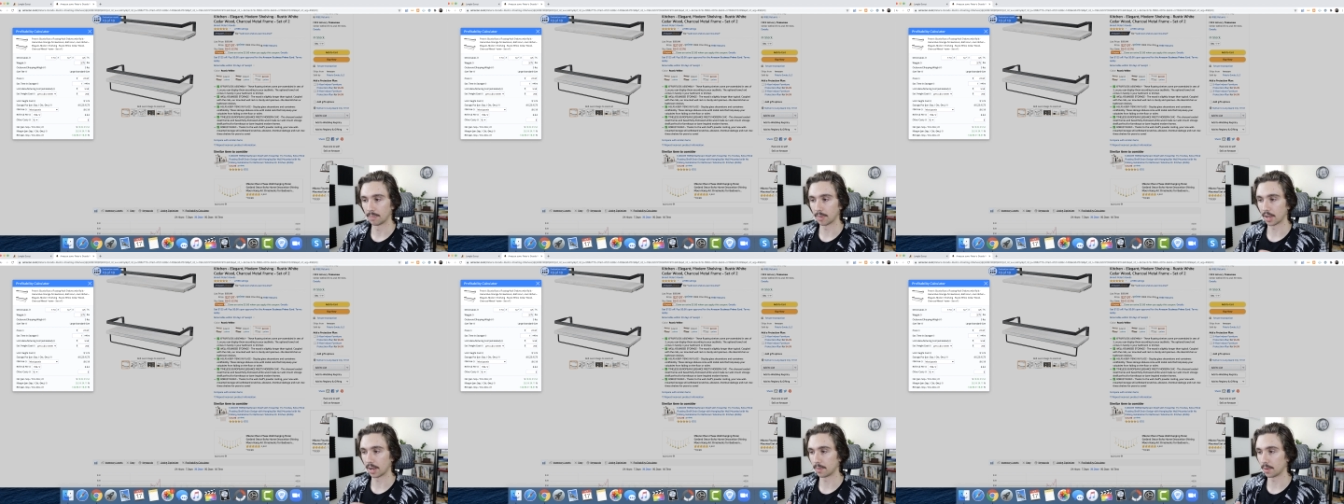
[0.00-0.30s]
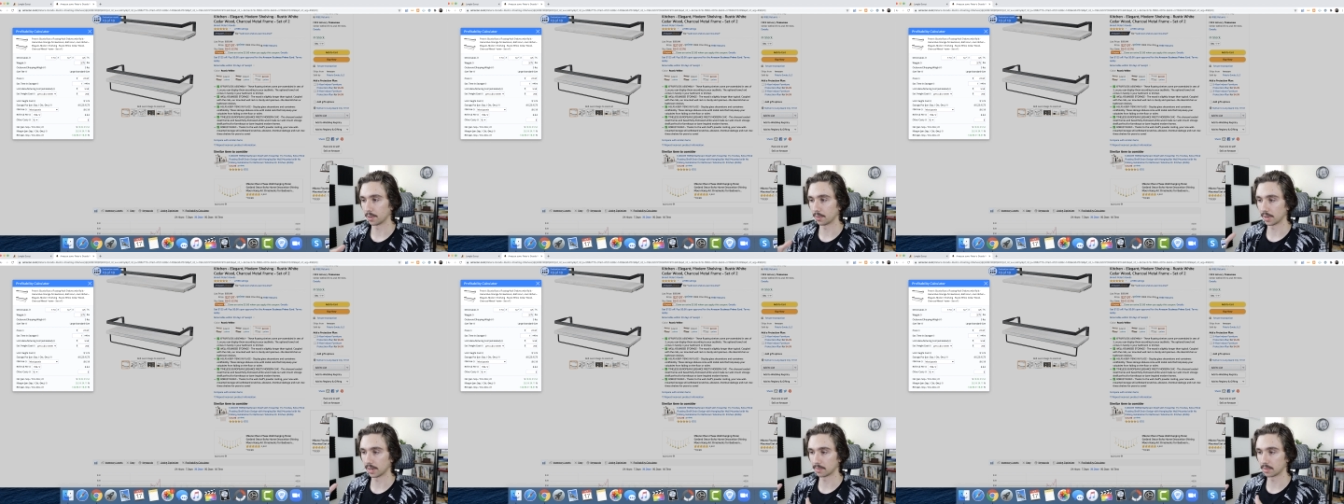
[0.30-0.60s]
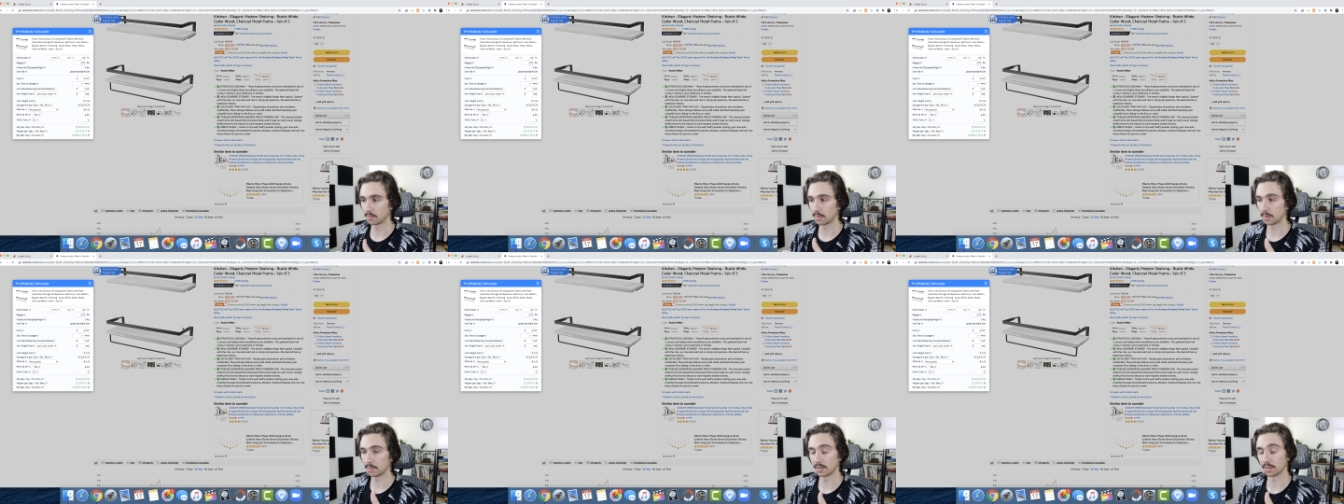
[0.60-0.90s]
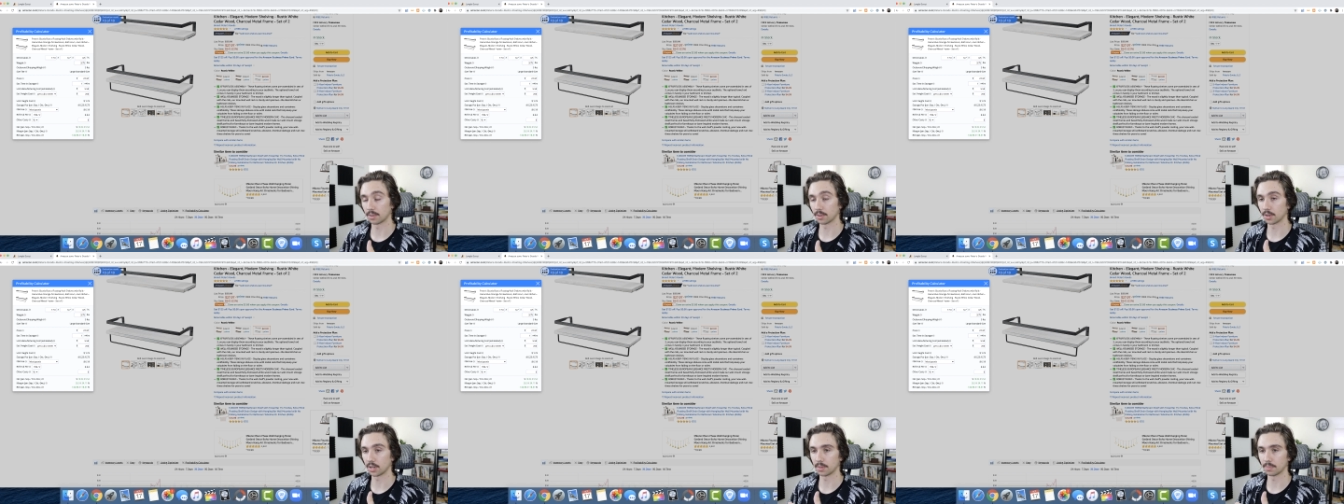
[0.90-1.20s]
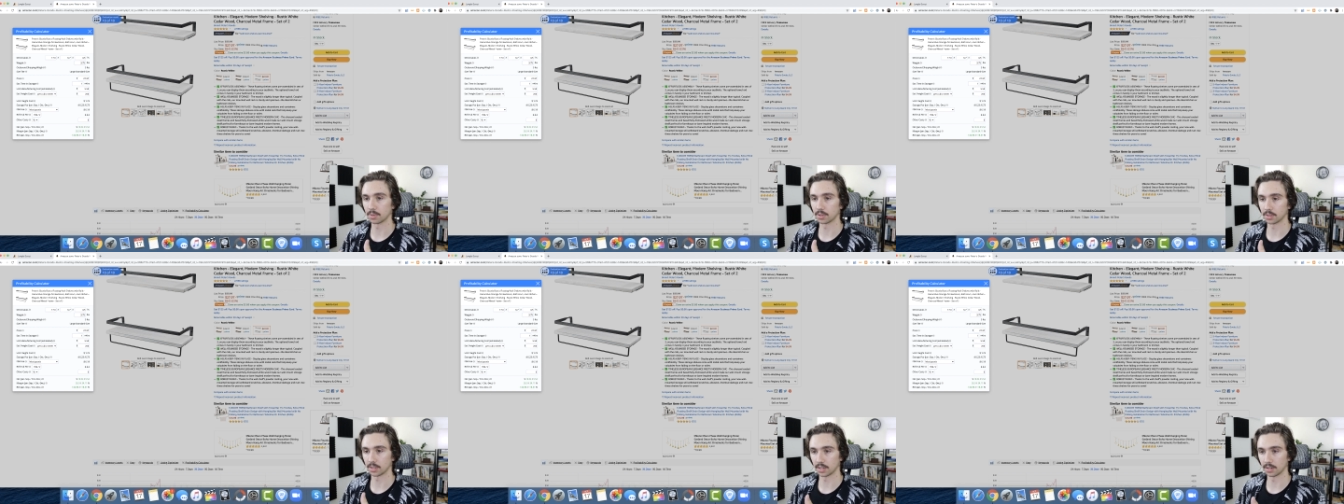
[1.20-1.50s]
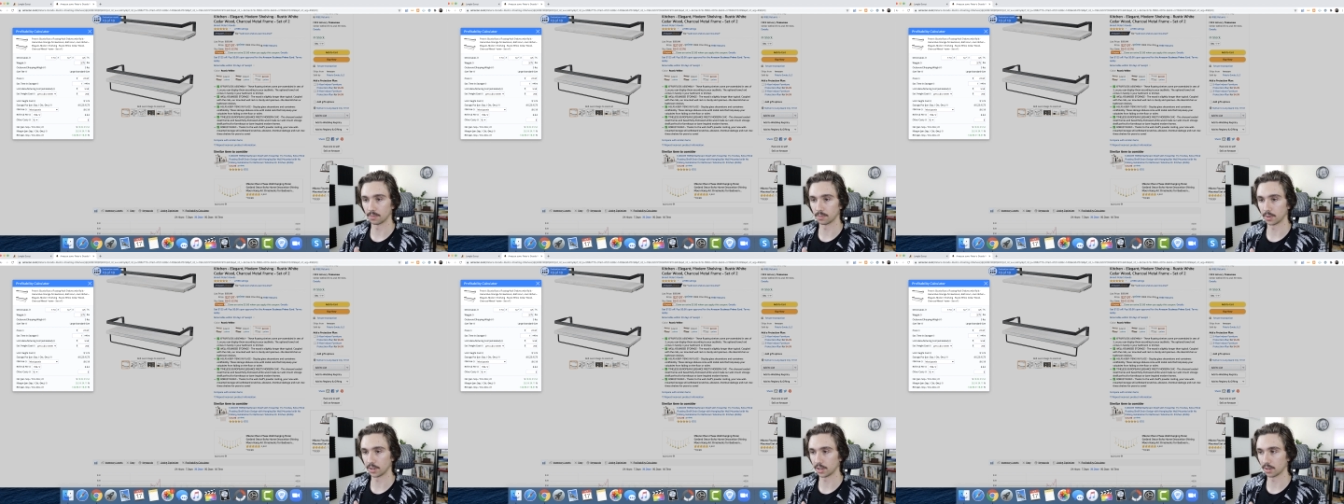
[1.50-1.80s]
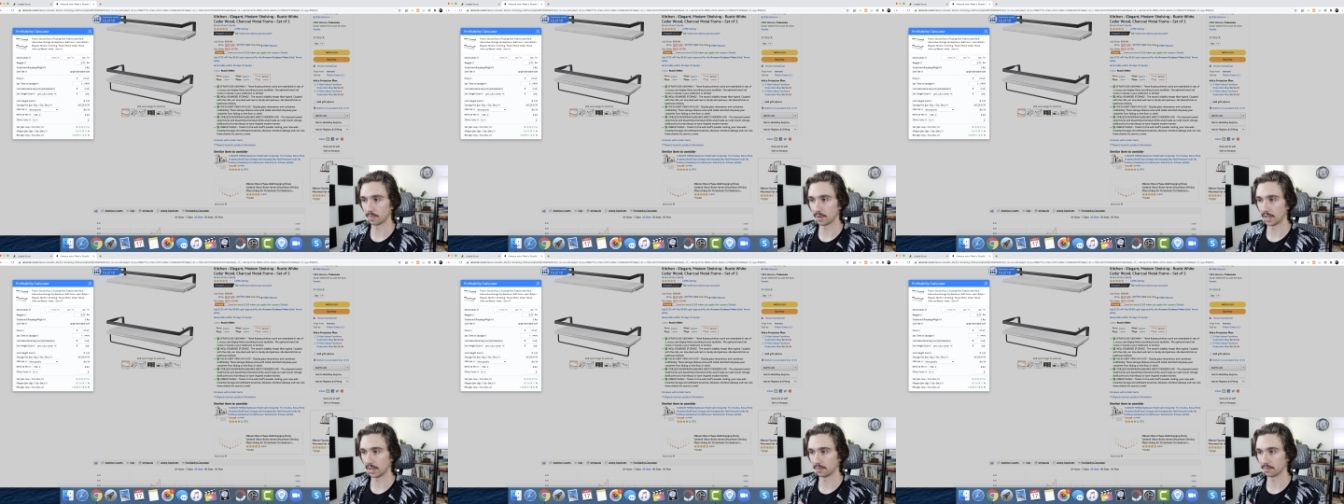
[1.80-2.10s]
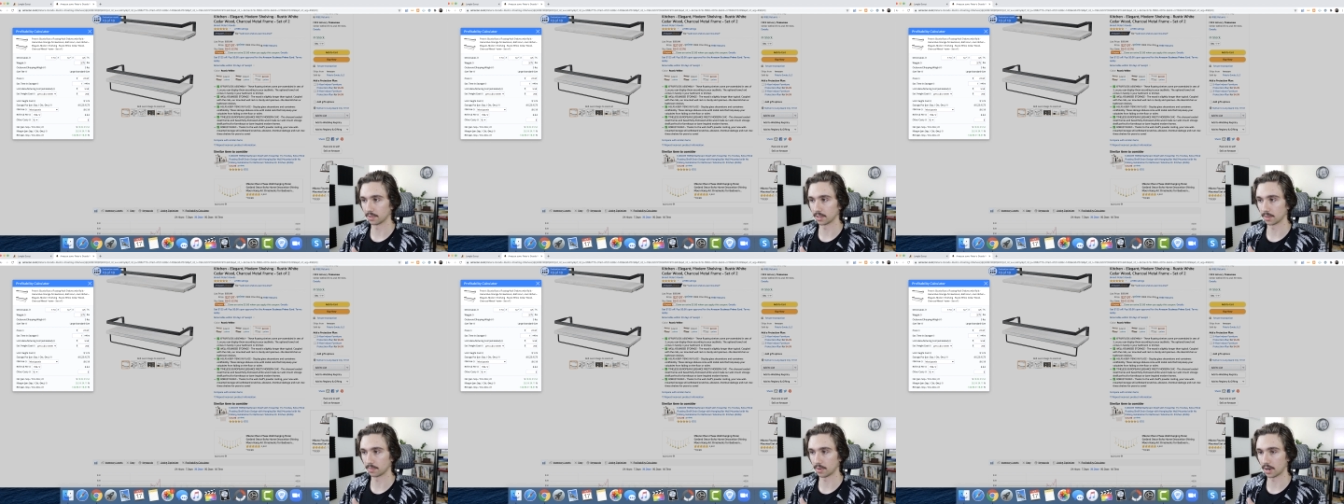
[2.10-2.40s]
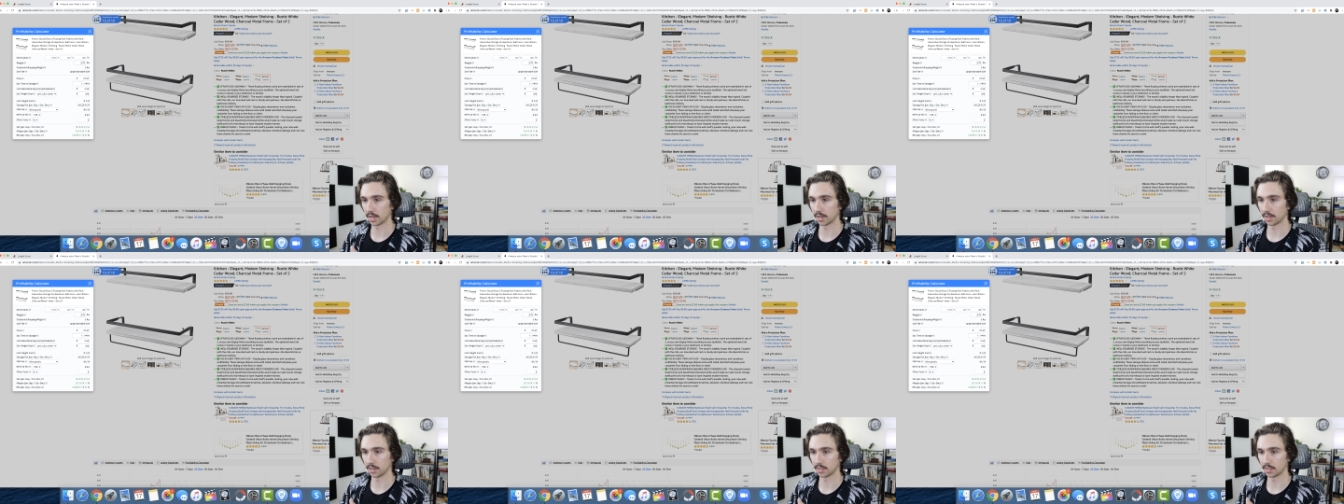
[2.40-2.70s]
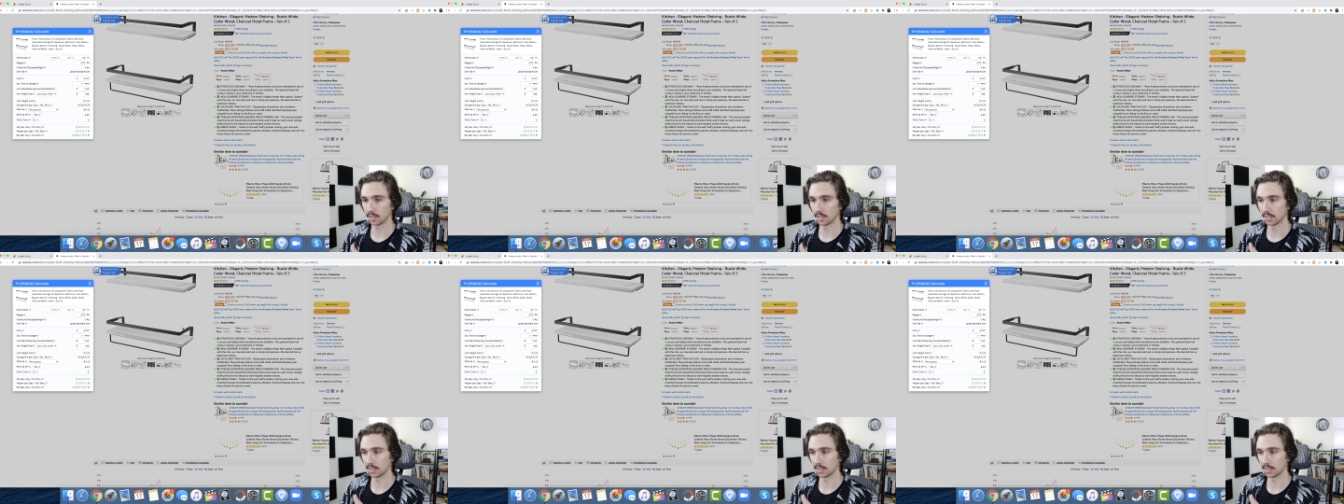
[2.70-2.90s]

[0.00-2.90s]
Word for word: um, all the way up to maybe 30% of what you're paying for the product